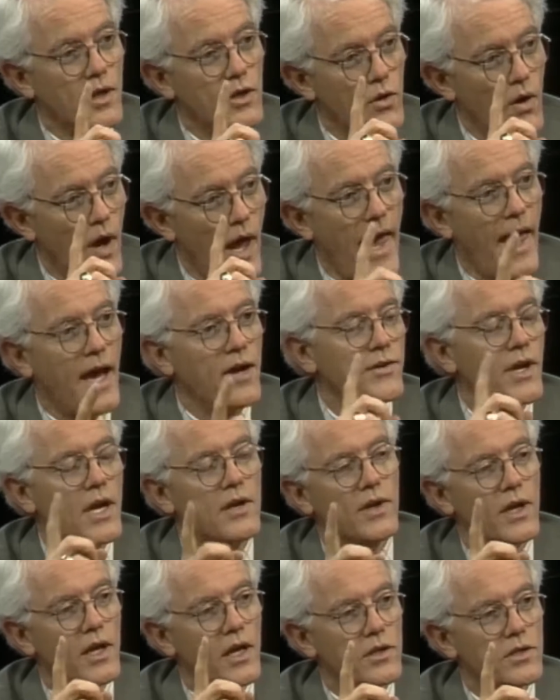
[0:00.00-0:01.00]
You have to
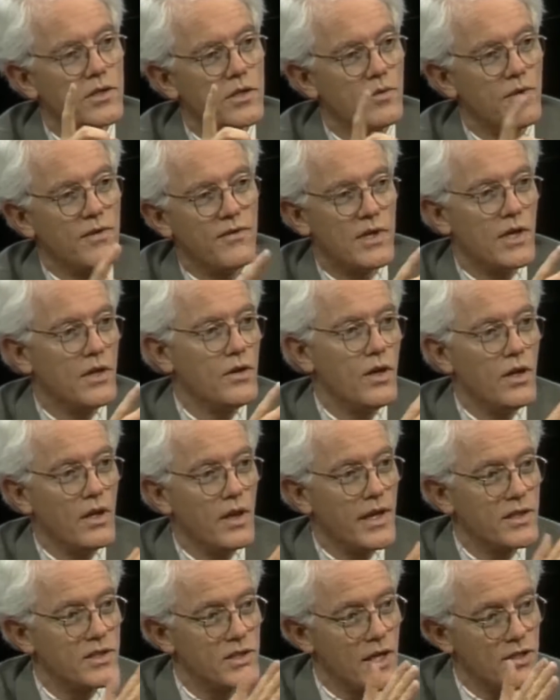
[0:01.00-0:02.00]
have an edge. I mean,
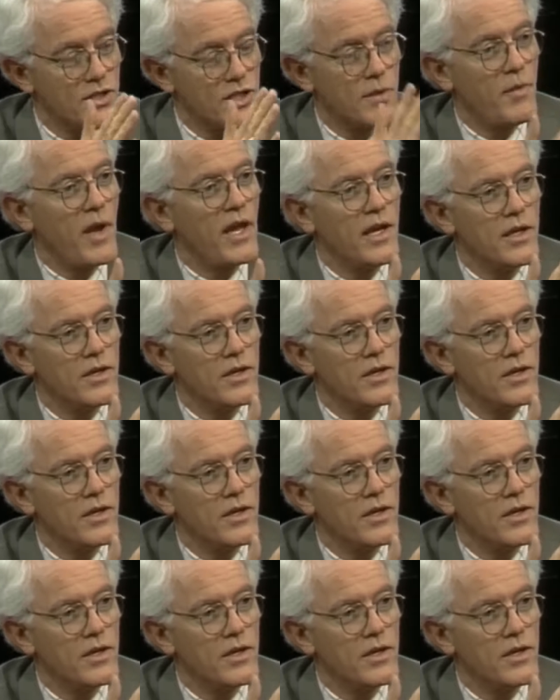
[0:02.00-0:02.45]
let's say the cement